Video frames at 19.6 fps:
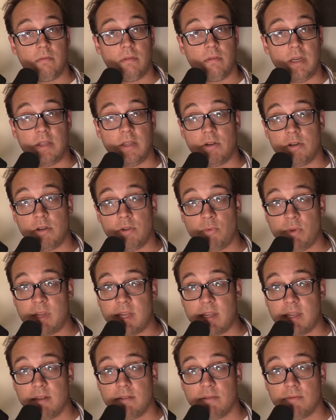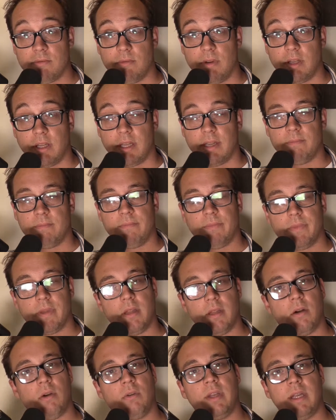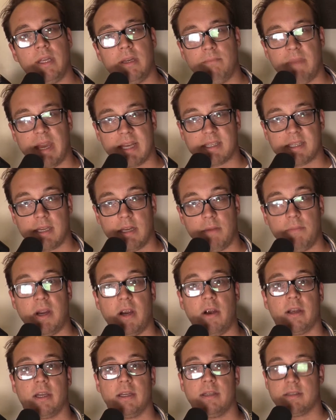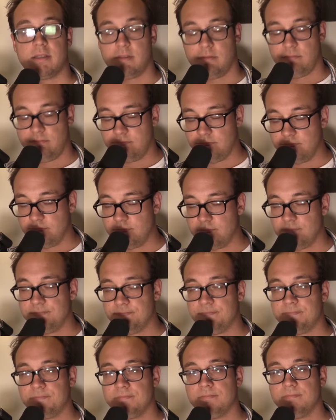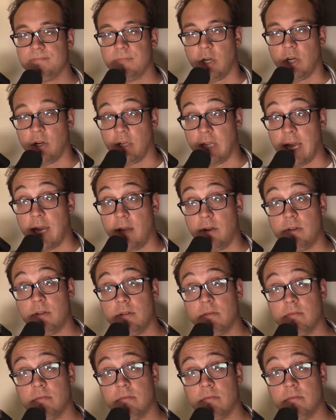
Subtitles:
neither do we, really. Only Mexican Americans are allowed.